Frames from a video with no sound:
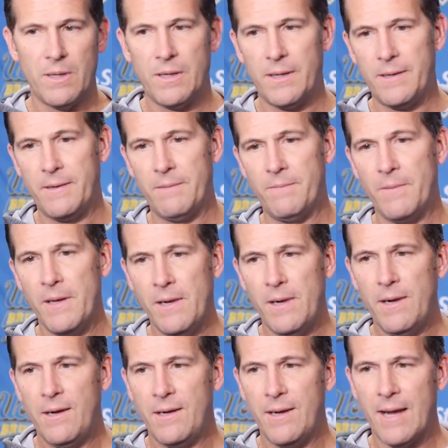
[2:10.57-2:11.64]
Now
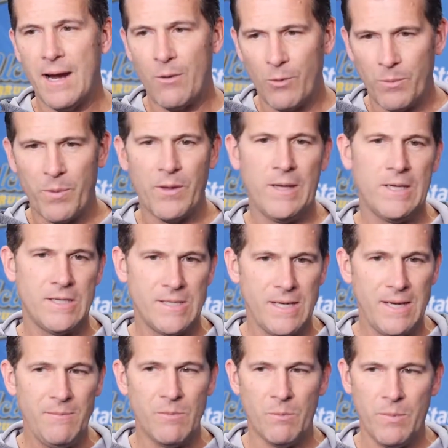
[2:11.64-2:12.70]
we're playing a
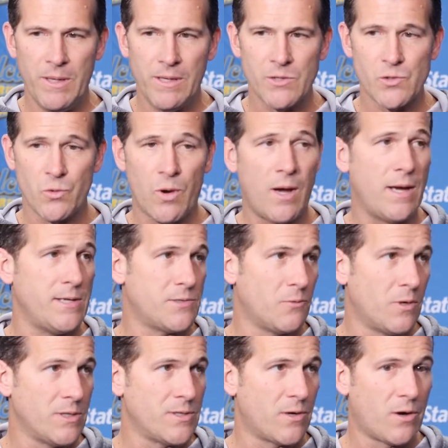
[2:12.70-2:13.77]
team that beat us twice,
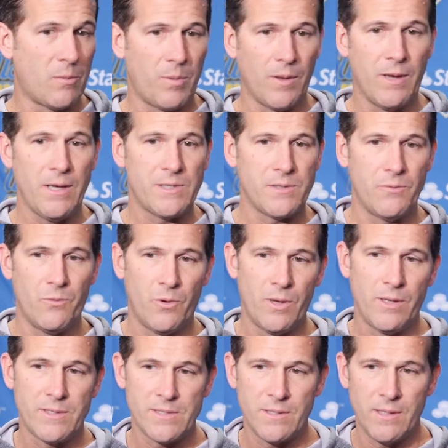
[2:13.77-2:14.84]
once at our place and
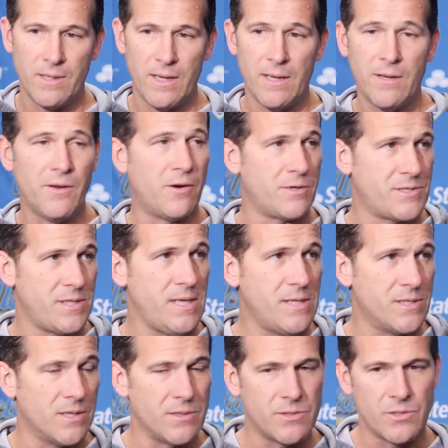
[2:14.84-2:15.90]
once that ended our
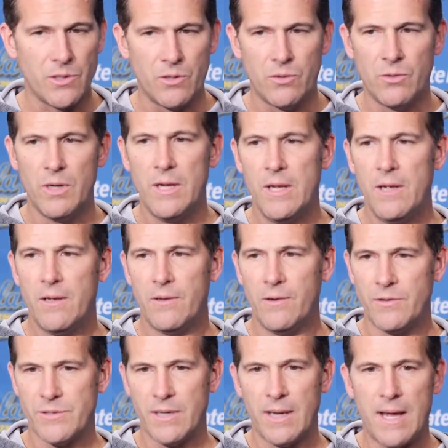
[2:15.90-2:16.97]
season. So
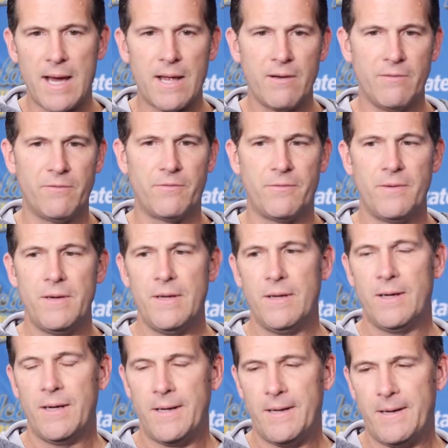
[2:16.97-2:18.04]
there's a lot of,
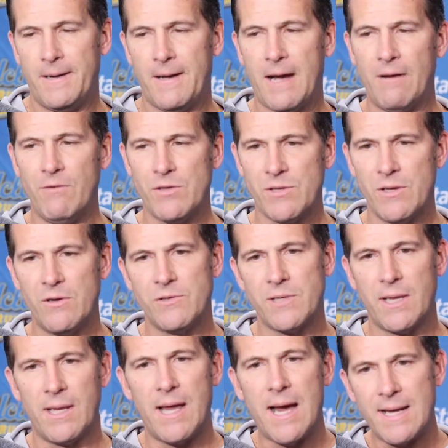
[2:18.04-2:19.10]
obviously there's
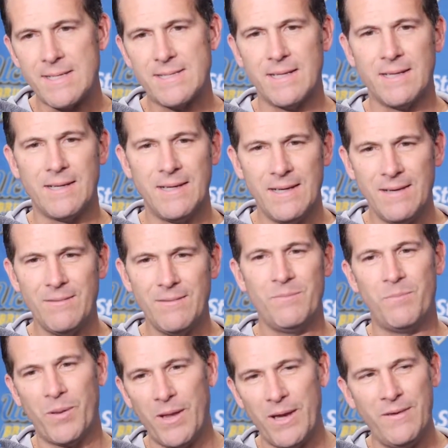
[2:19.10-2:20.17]
a lot to
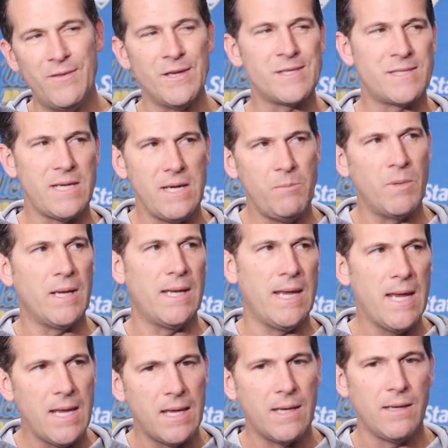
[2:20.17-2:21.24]
play this team
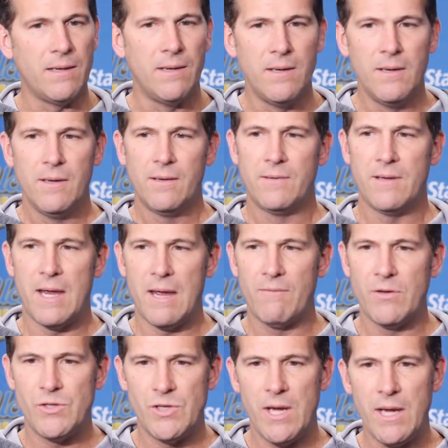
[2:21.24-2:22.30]
again to have
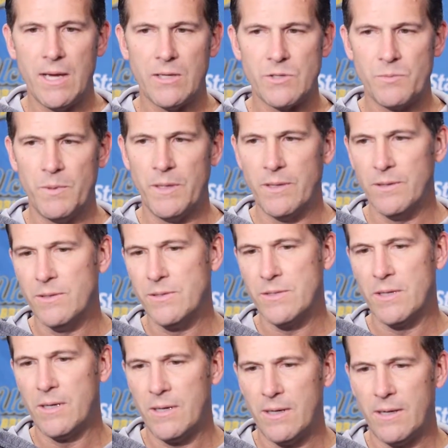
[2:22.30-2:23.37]
a chance, because
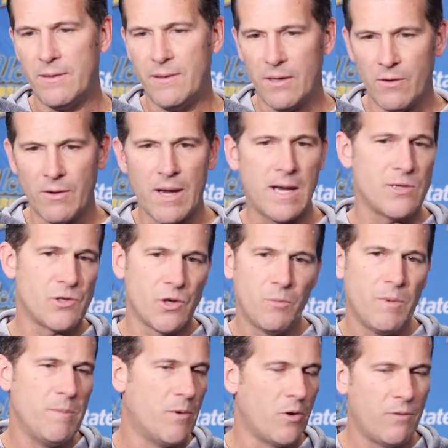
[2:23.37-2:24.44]
I think our guys are
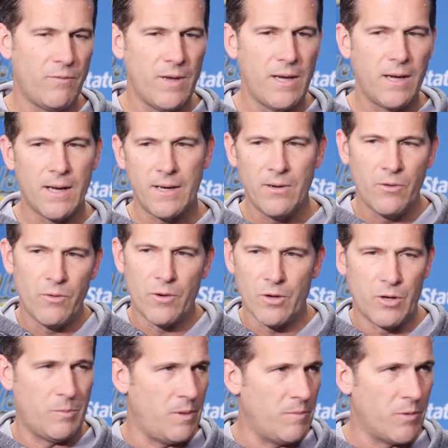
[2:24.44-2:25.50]
going to be motivated. I know they're
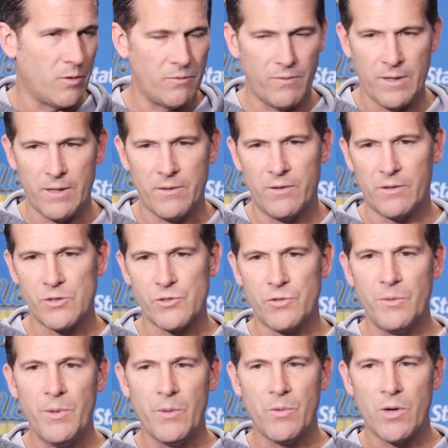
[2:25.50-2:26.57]
going to be motivated. They're
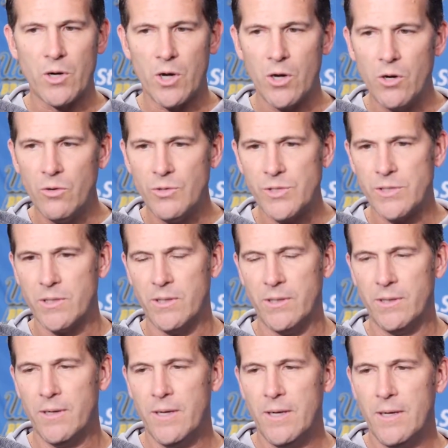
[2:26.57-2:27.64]
extremely well coached
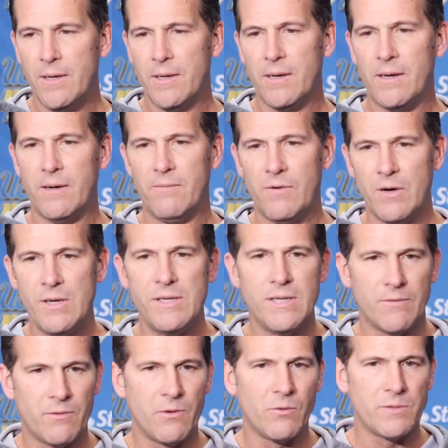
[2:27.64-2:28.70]
and a very
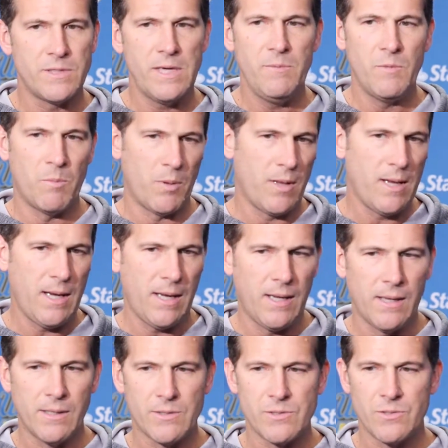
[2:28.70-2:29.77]
difficult team to play
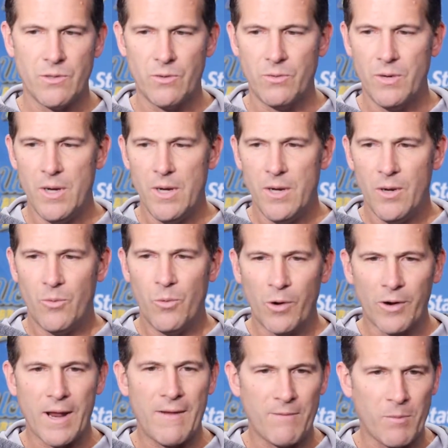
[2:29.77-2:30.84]
against. So
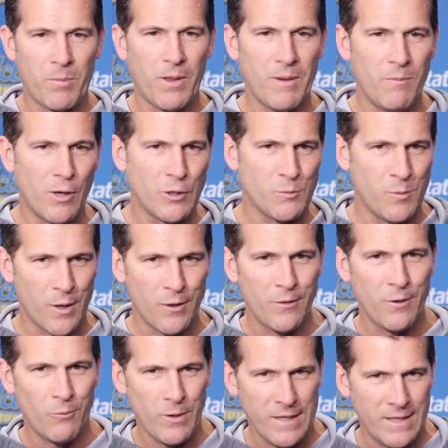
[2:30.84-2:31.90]
we're going to have to play much better
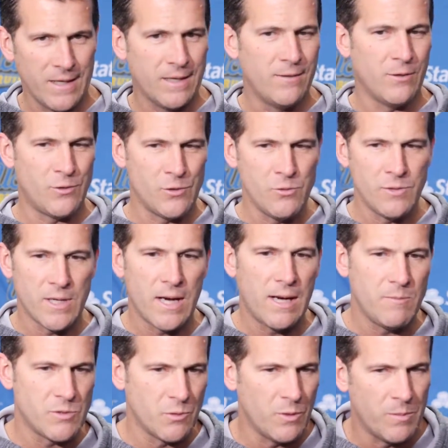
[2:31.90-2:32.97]
than we did in the two
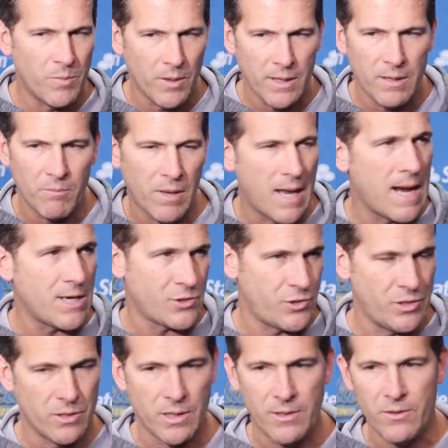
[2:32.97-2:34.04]
times that we played them
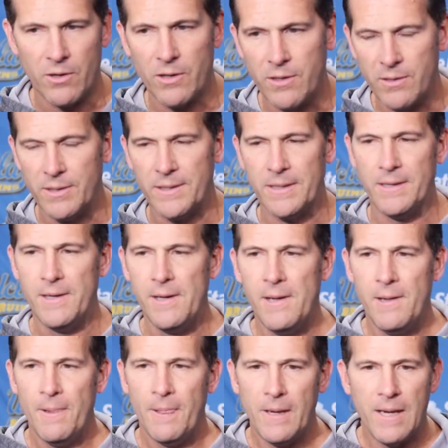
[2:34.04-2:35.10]
last year. I thought
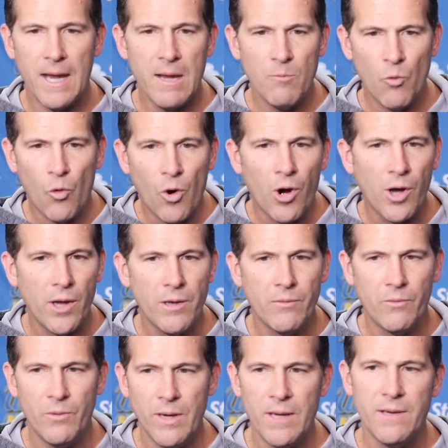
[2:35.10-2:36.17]
game
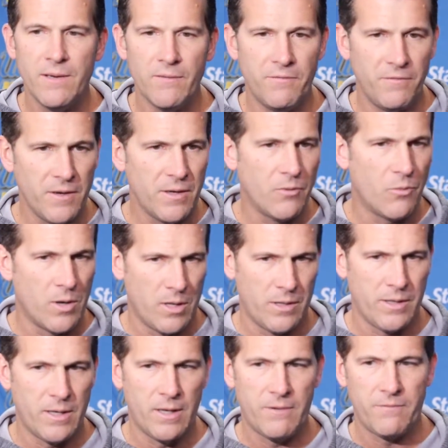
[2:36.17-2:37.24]
one, we didn't defend well
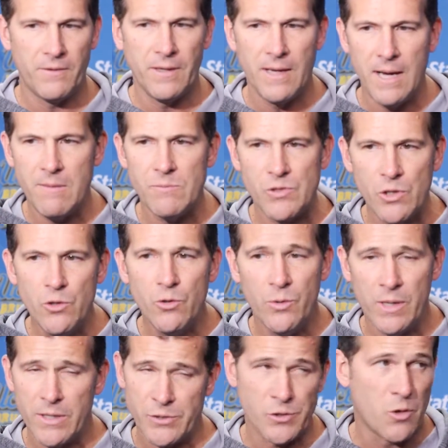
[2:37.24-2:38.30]
enough, and game two,
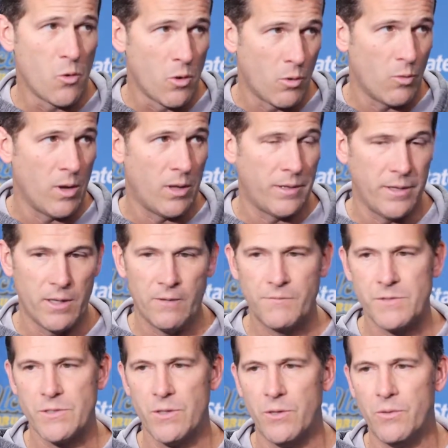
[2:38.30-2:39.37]
we didn't score well enough.
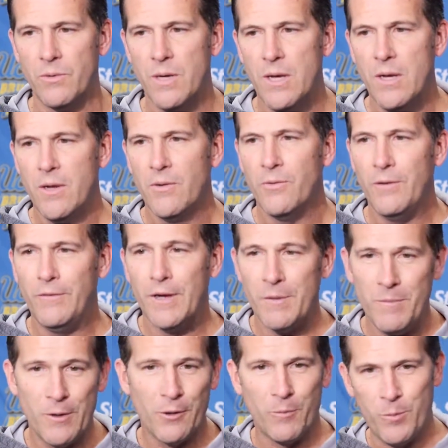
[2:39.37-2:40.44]
So we've got
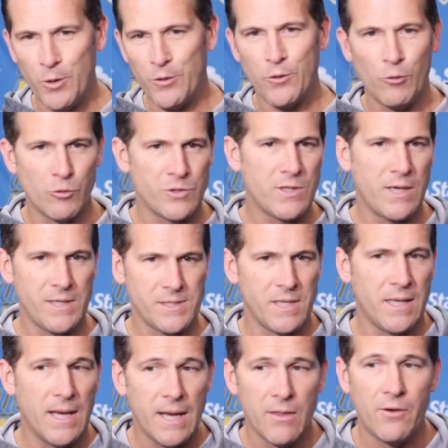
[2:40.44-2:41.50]
to be able to put those things
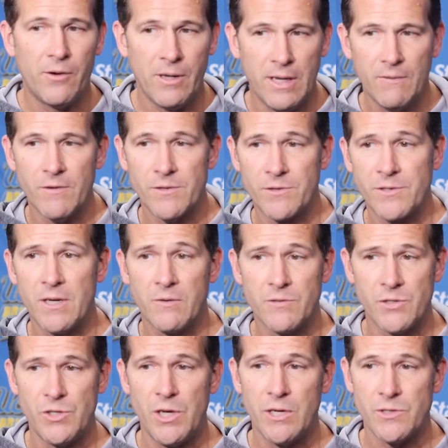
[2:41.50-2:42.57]
together to give
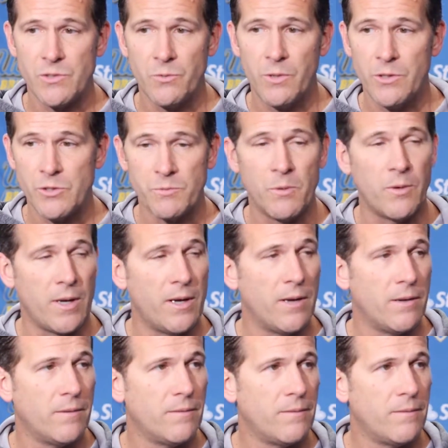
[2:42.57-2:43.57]
ourselves a chance to win in Spokane.